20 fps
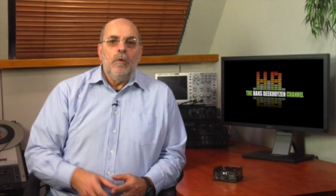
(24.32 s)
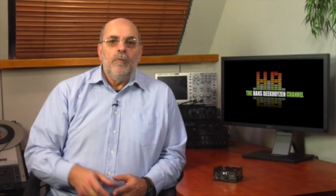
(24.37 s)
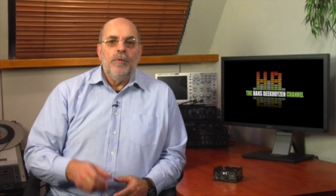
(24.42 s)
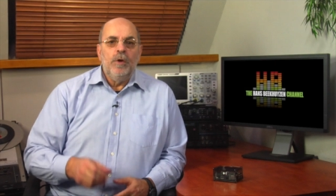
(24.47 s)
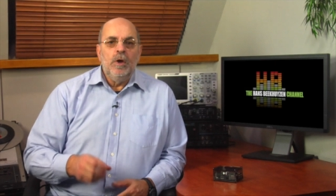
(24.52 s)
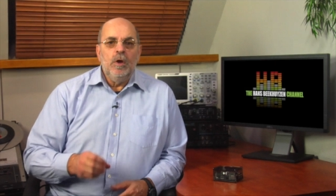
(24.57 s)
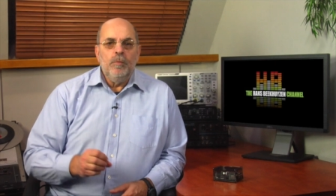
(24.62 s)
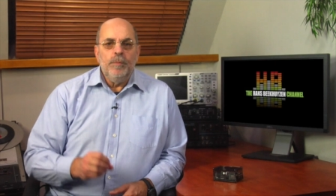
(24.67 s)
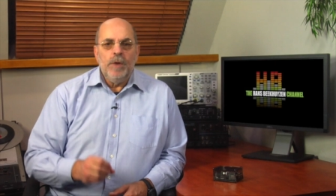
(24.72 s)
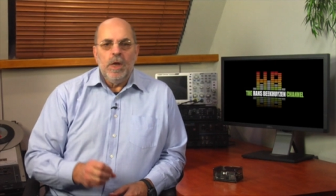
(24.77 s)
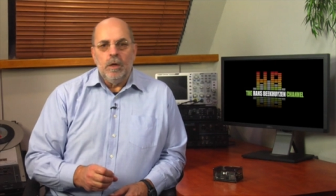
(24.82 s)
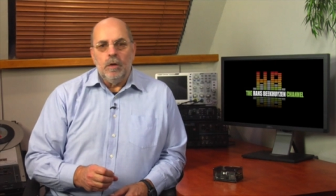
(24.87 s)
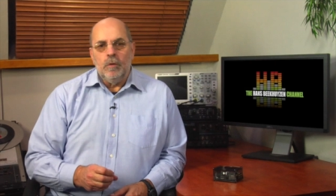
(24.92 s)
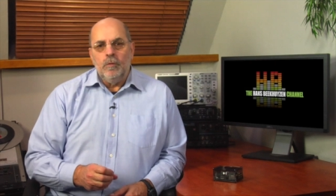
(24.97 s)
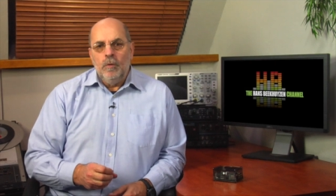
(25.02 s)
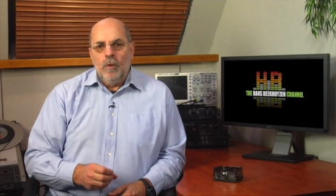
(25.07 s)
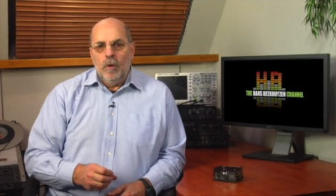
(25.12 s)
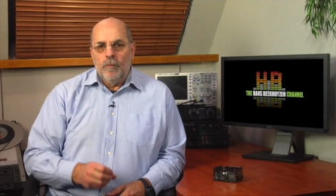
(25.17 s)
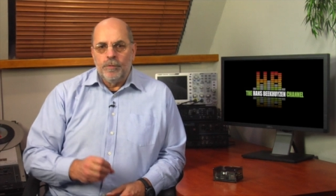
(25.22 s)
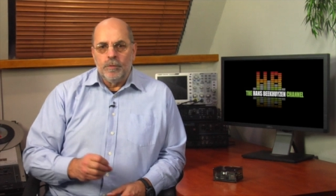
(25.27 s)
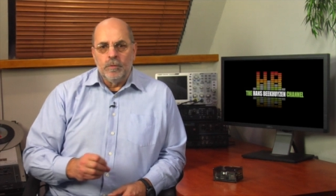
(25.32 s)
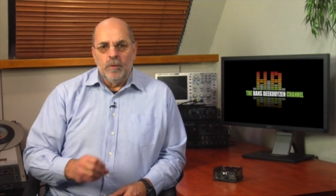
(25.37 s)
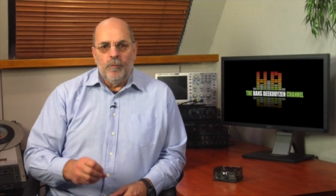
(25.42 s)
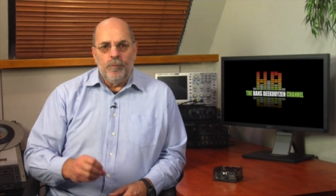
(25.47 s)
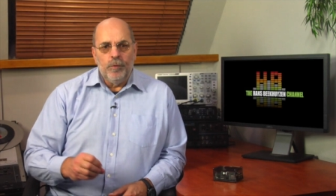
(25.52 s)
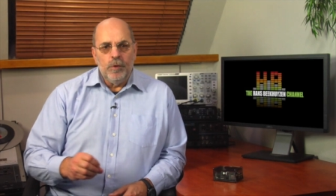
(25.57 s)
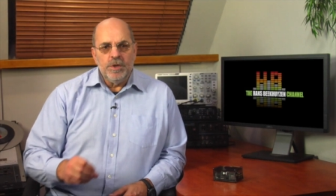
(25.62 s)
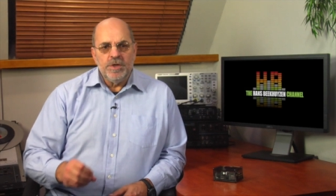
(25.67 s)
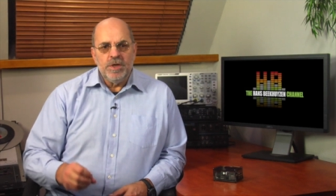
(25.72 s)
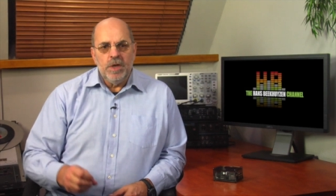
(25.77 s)
Volumio, from the
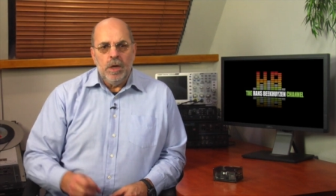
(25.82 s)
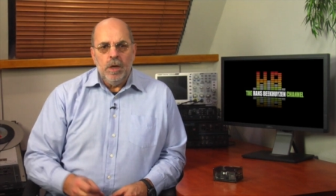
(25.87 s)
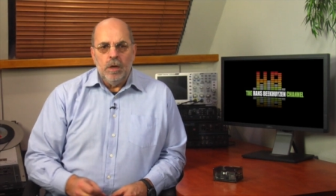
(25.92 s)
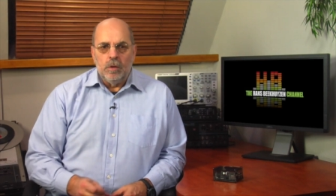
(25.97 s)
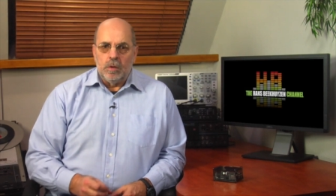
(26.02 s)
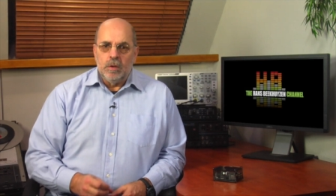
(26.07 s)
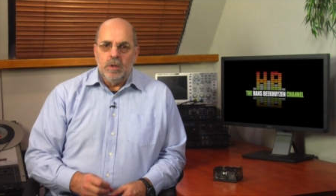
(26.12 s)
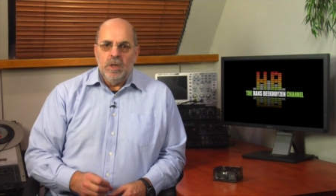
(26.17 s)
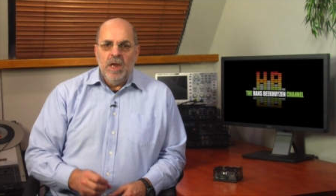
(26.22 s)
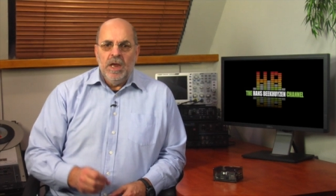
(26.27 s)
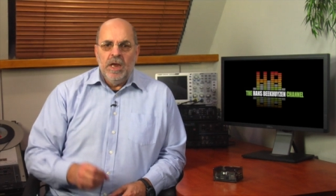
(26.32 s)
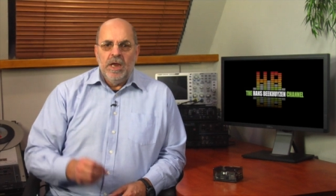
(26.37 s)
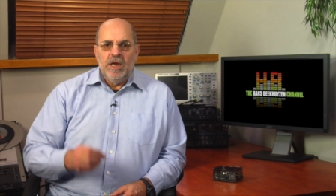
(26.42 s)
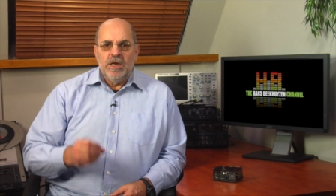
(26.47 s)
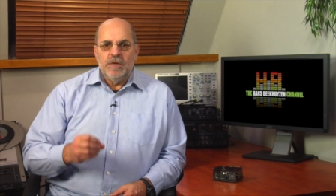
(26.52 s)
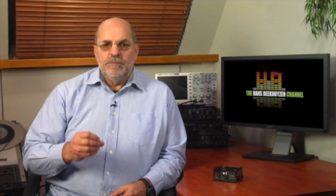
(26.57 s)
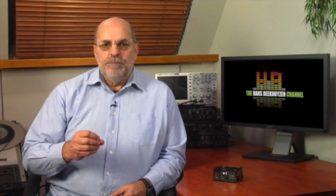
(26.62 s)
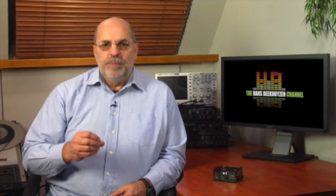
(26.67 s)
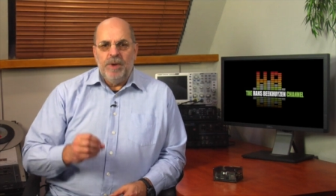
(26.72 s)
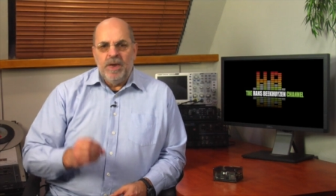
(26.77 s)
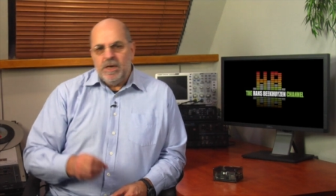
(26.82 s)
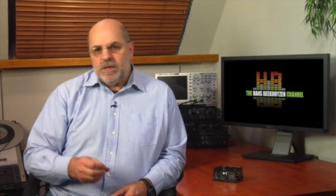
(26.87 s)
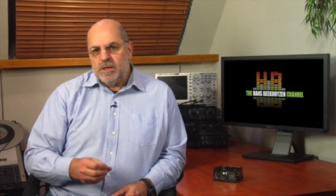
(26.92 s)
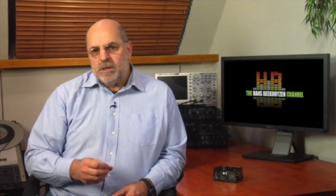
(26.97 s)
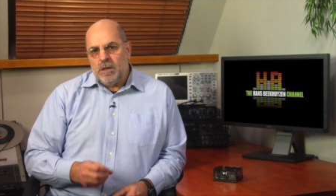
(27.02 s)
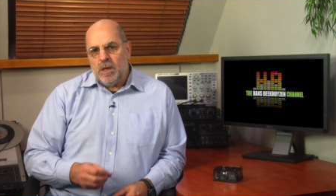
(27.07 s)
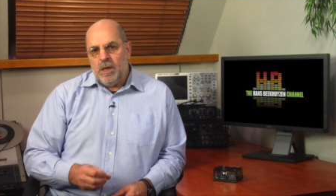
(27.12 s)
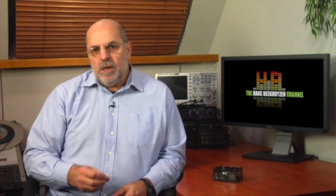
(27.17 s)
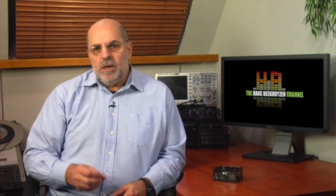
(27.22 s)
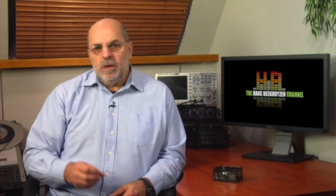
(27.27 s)
first day on, is
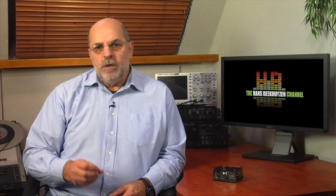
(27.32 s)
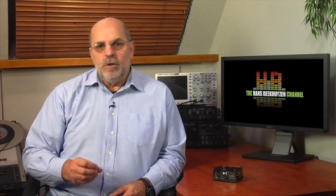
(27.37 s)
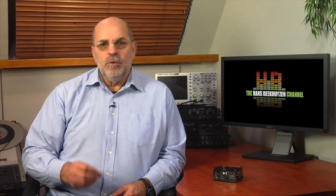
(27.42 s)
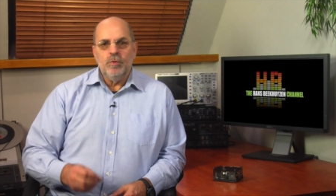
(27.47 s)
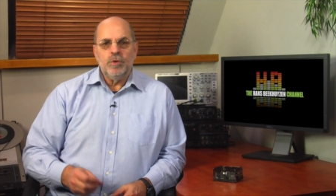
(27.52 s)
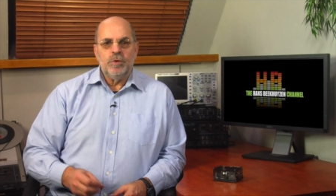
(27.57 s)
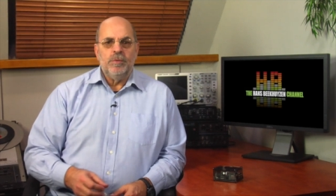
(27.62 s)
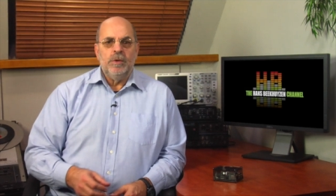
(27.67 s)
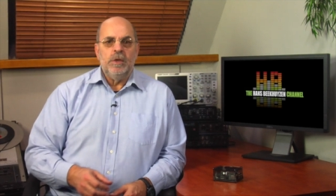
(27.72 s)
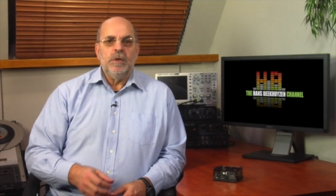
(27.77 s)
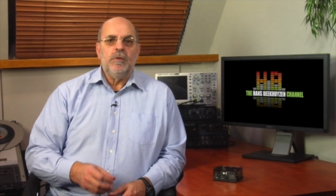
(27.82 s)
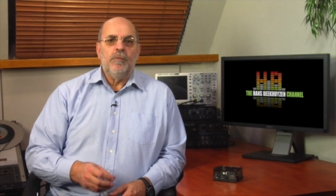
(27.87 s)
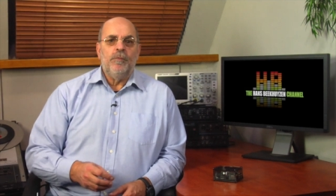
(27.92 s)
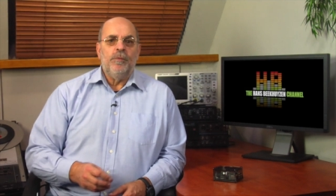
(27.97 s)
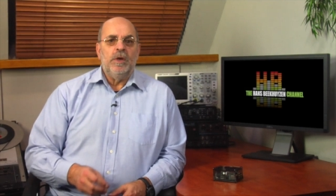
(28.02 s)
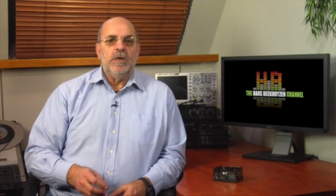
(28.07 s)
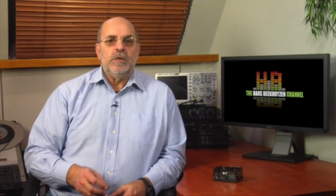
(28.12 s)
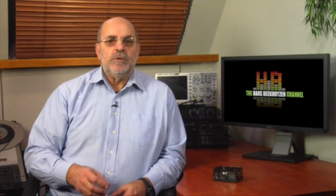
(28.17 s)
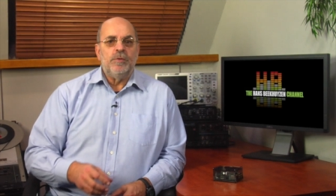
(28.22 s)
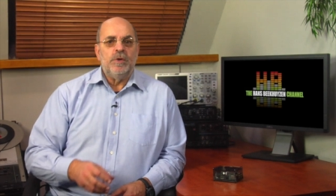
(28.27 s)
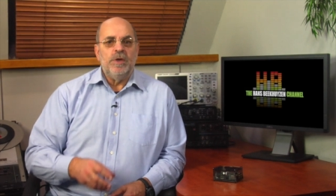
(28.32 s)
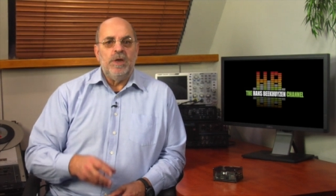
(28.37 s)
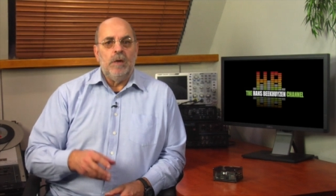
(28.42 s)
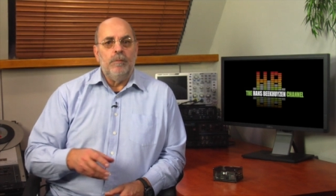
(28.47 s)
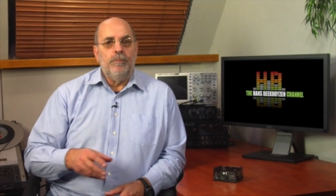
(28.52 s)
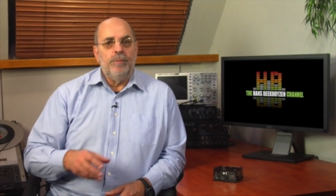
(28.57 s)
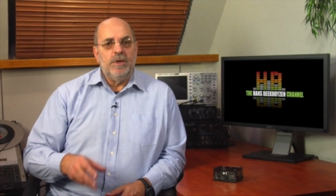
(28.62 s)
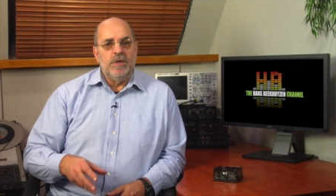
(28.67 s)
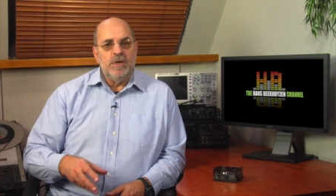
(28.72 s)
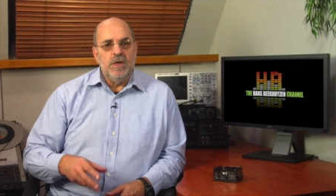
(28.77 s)
basically a user interface for the
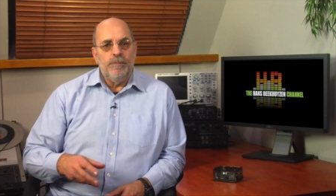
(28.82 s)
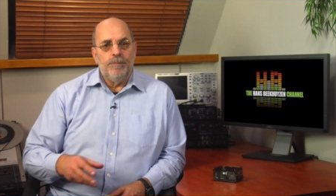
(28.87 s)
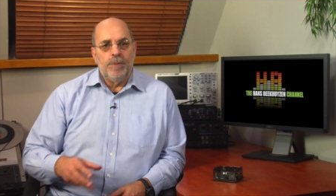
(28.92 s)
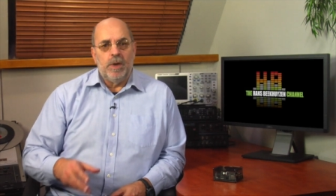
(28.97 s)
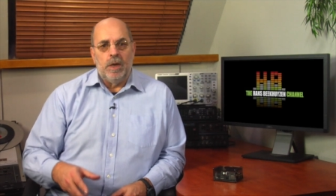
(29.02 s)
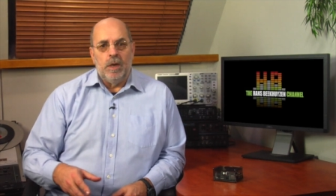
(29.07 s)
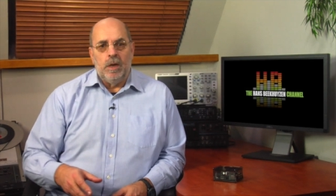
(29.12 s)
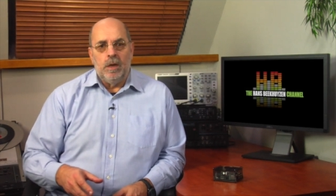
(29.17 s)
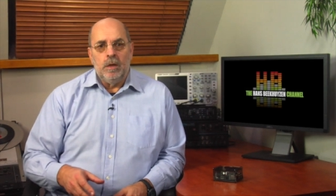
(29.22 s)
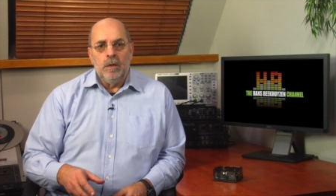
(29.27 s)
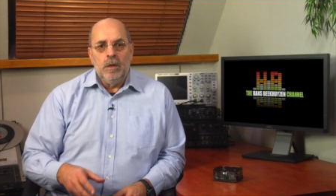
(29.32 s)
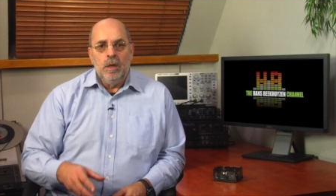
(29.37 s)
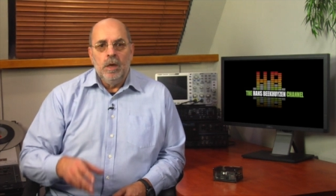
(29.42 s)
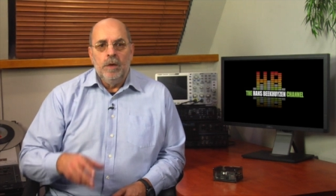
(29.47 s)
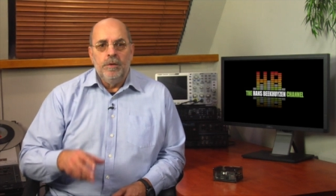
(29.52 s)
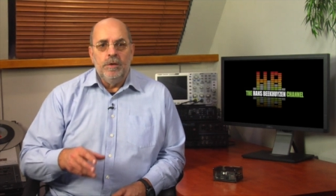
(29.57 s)
MPD player,